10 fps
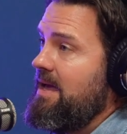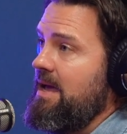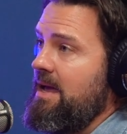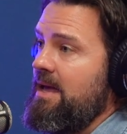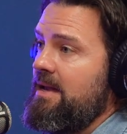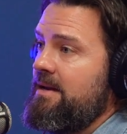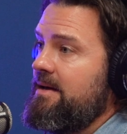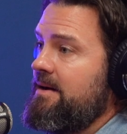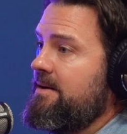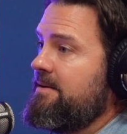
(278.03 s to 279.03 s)
And
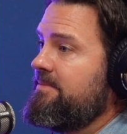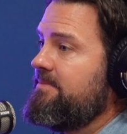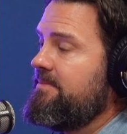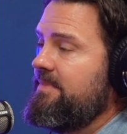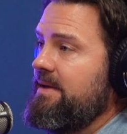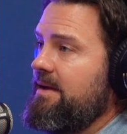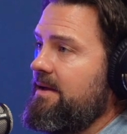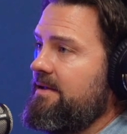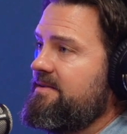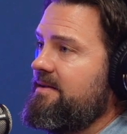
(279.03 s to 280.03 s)

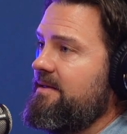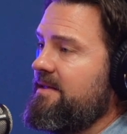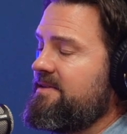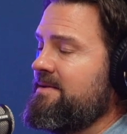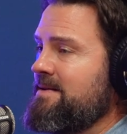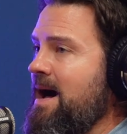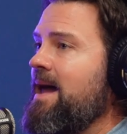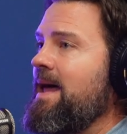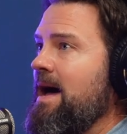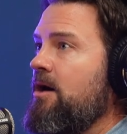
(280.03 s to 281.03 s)
that's
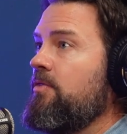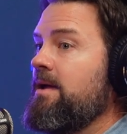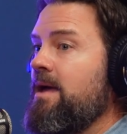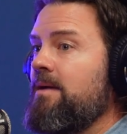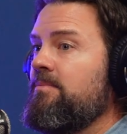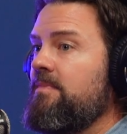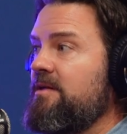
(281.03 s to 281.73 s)
not how the game